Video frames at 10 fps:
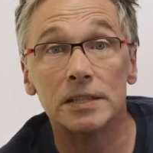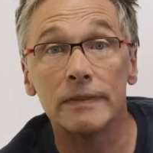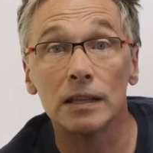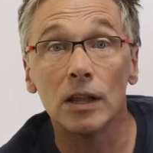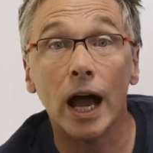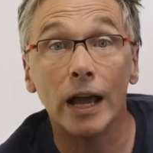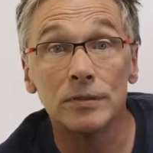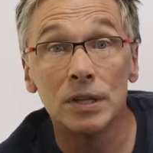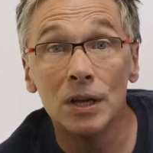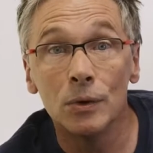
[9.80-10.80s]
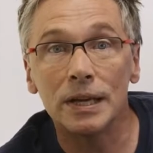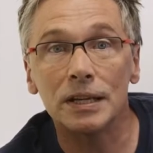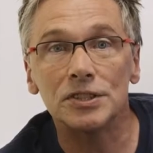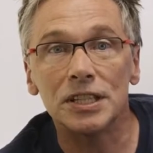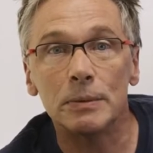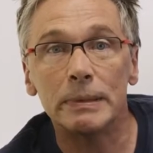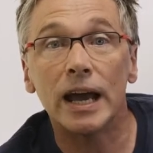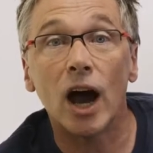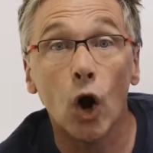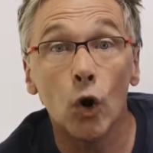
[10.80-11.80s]
of our lives. We're going to see them in
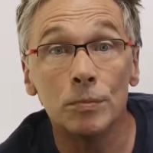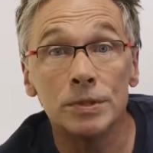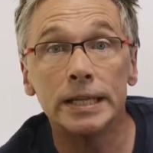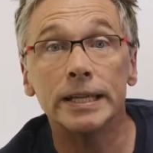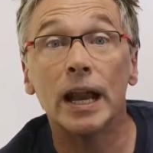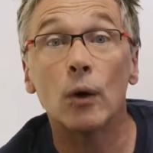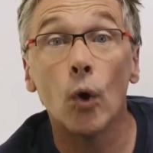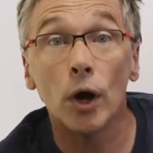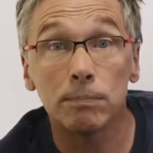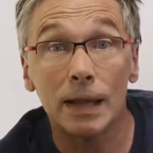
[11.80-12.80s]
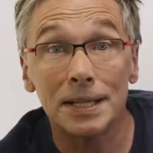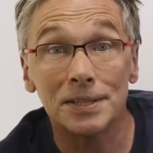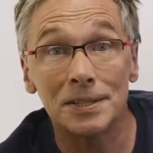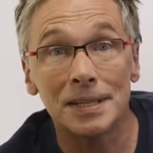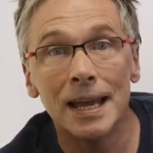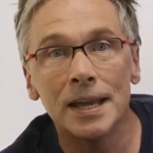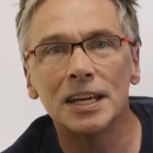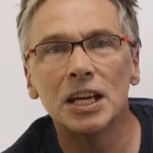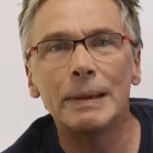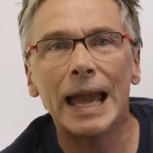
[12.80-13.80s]
our homes, in our workplaces. They're
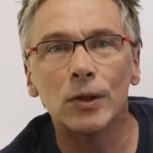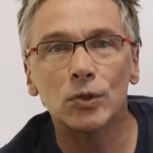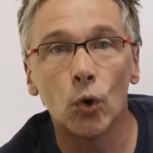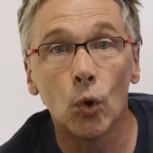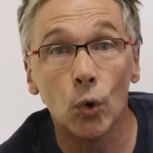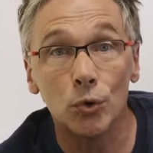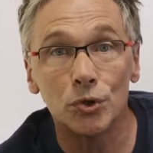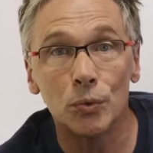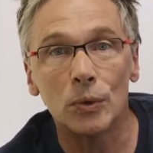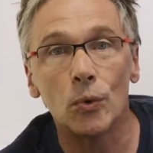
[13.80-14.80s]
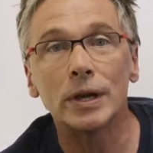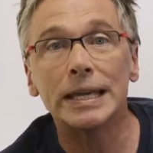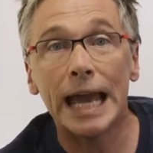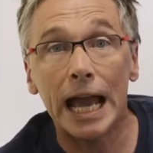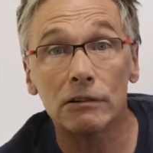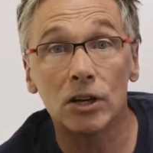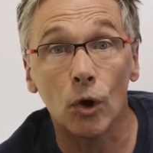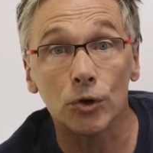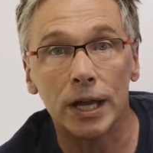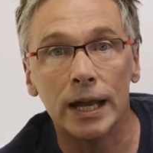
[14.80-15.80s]
going to be outdoors doing work in
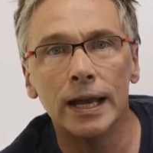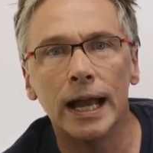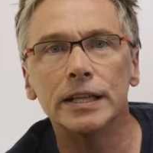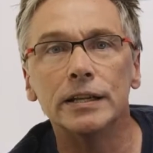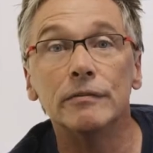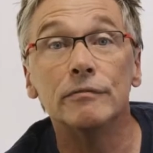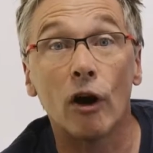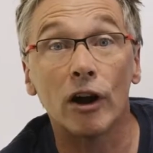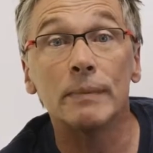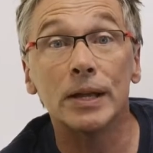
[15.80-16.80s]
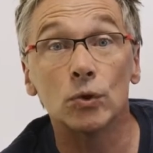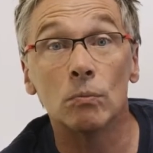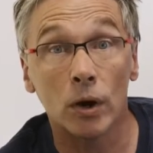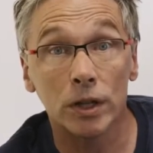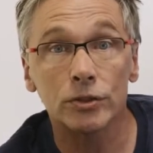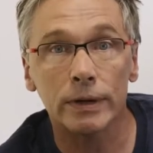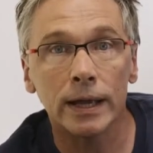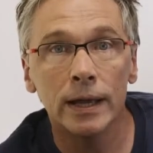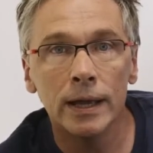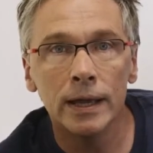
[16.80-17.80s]
agriculture and in environmental monitoring.
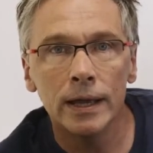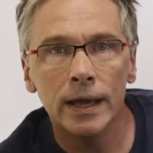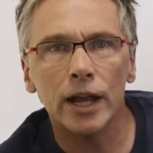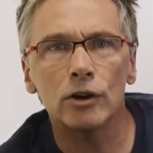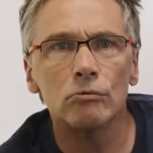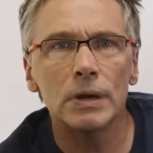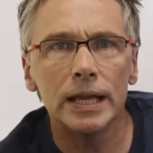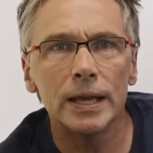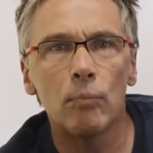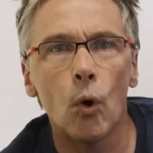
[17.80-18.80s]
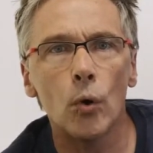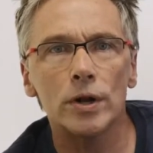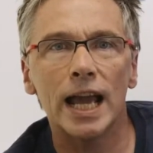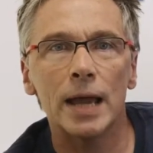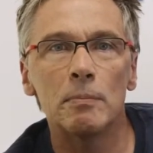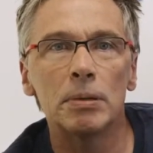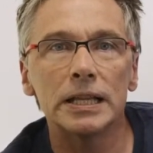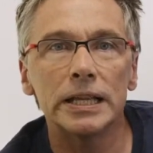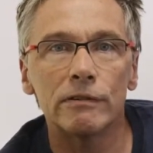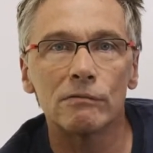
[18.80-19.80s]
And a really important
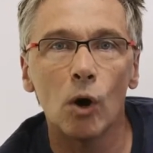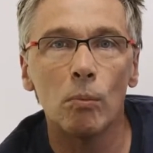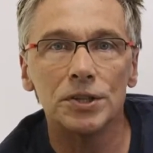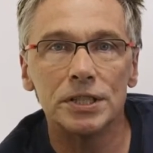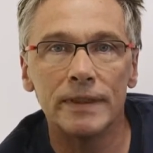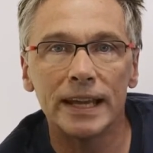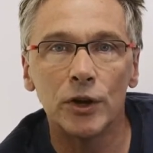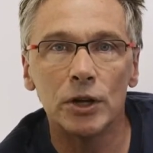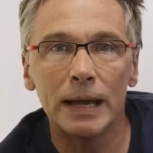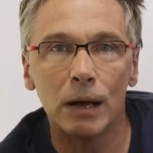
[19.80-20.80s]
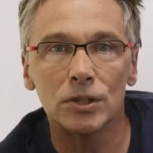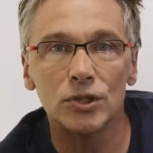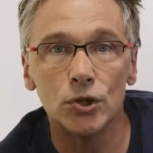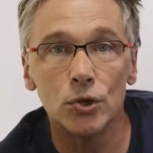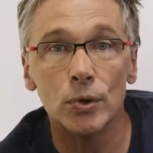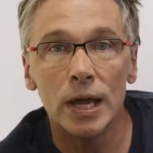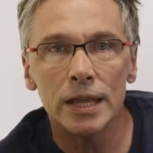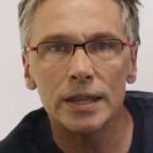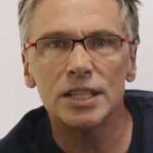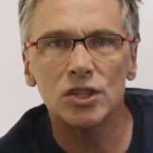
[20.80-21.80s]
capability for robots, if they're going to be able to do
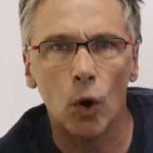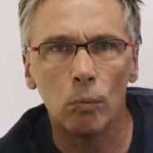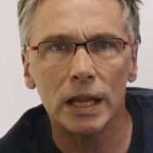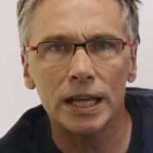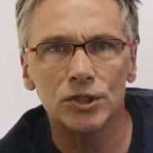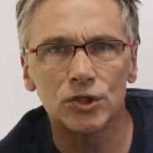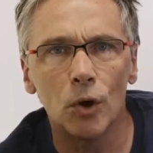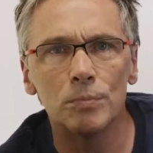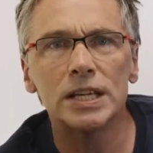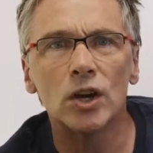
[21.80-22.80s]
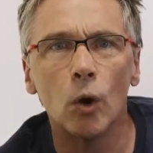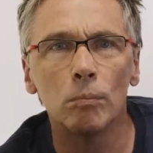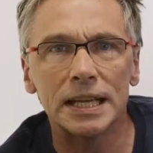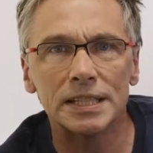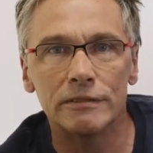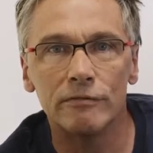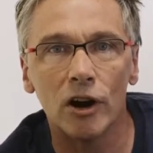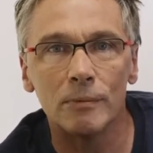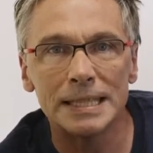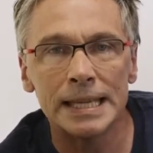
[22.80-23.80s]
these complex jobs in complex
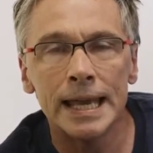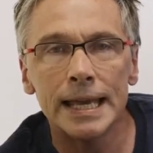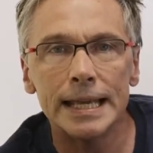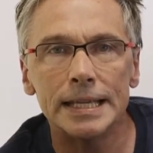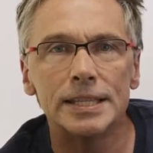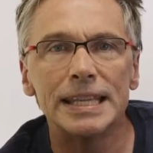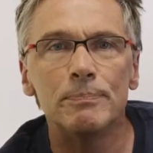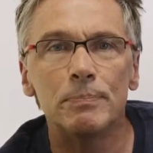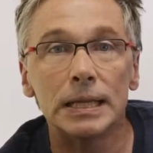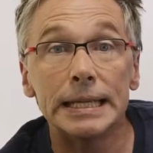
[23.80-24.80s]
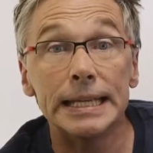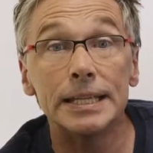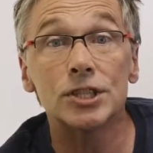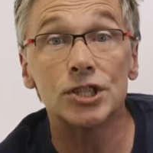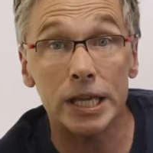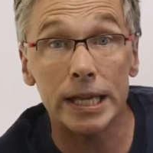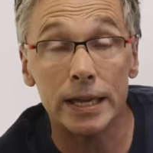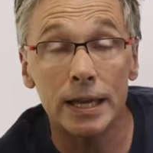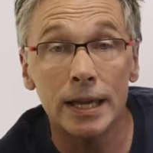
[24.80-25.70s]
environments, is the ability to see.